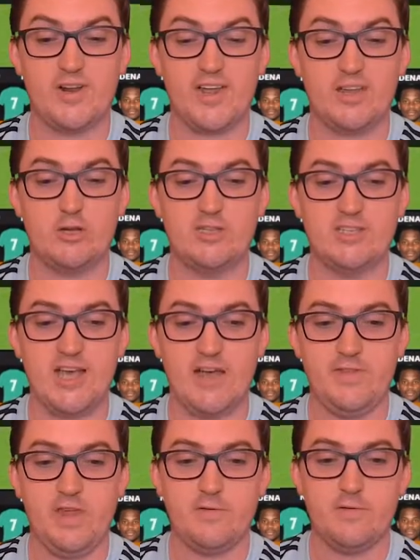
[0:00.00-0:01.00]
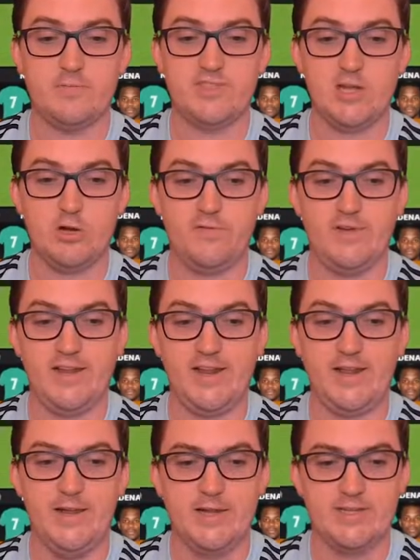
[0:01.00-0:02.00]
Another good save there from Sarah
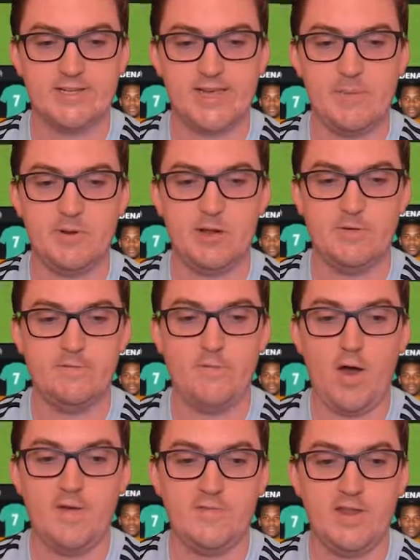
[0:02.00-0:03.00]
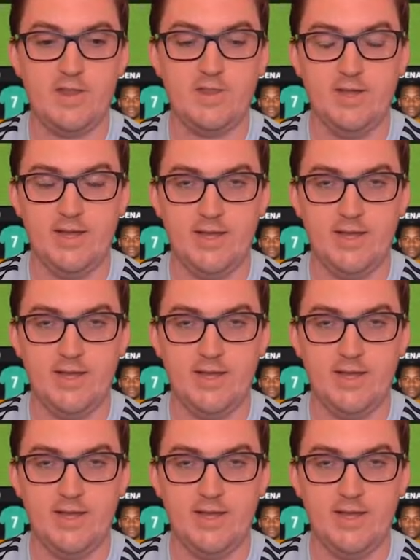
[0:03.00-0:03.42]
Fellini to keep it at 5-0